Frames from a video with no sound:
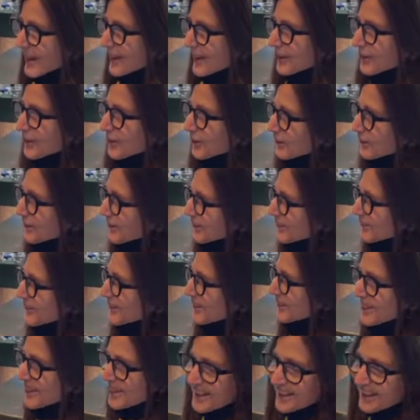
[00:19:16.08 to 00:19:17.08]
So it's into
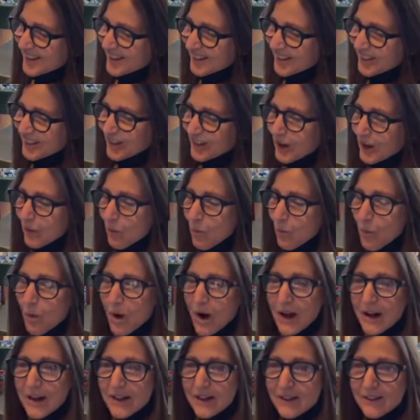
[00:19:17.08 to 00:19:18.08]
this
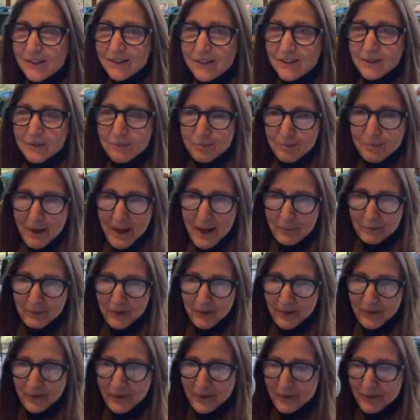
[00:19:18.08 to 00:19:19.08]
wild
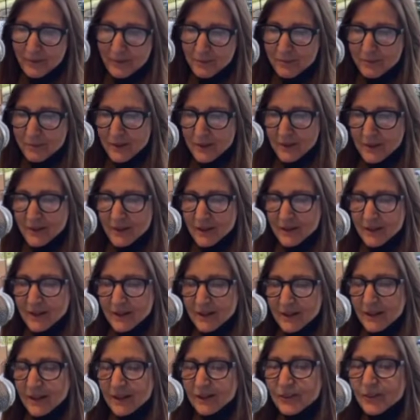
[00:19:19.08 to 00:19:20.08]
baptism
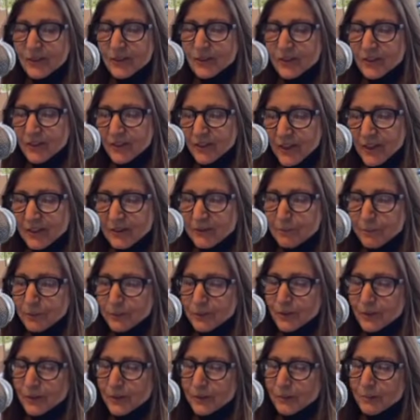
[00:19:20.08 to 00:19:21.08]
into
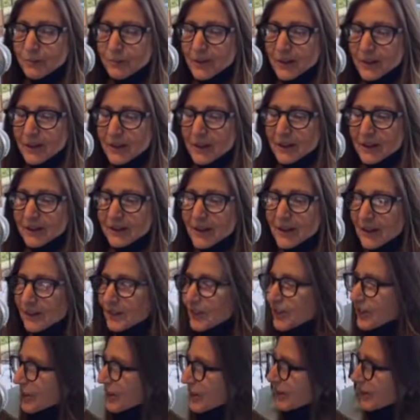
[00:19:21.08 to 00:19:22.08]
discipleship that
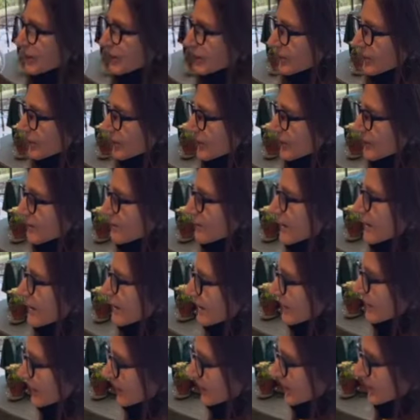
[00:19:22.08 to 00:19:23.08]
Jesus
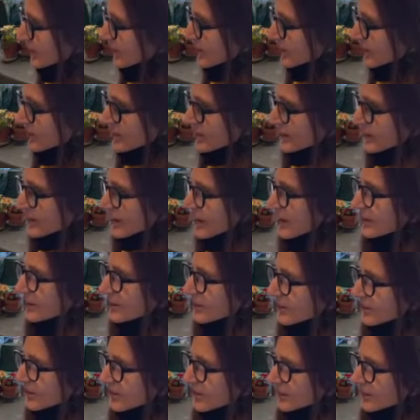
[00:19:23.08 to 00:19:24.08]
invites
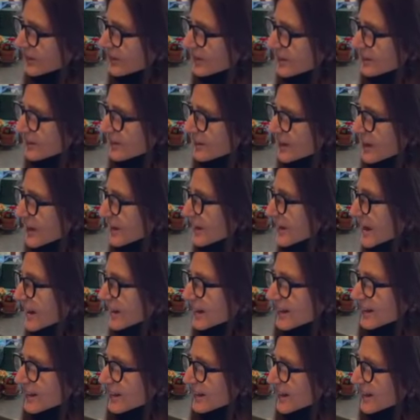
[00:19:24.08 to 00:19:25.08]
us again
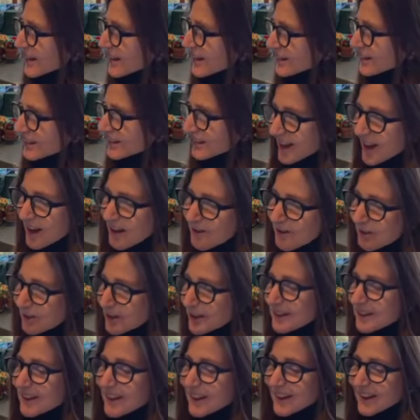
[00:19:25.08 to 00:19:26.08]
and again, every
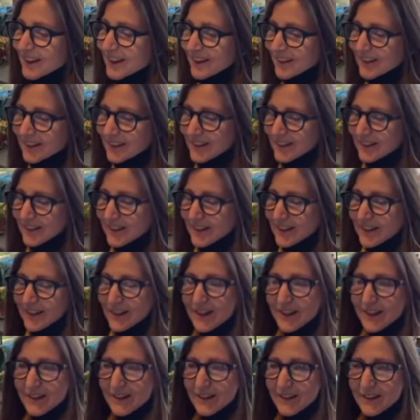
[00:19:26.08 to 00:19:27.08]
day,
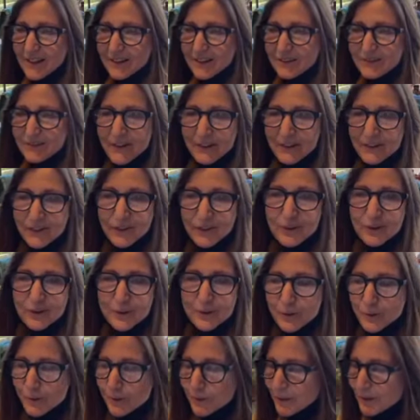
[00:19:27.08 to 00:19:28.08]
invites
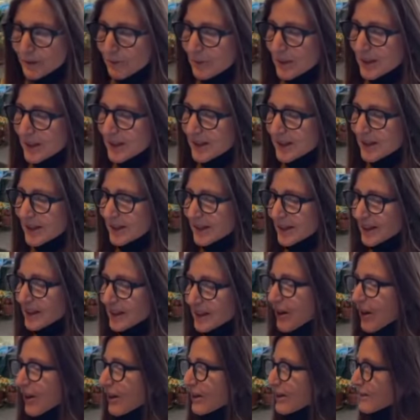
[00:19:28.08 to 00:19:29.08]
you and me and
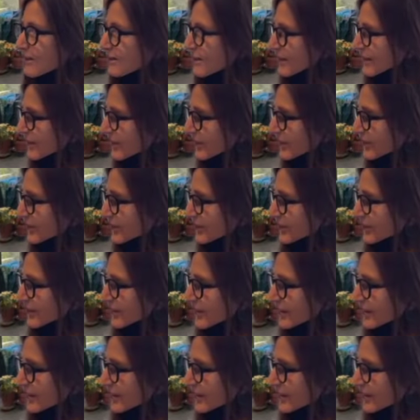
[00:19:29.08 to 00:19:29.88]
all of us,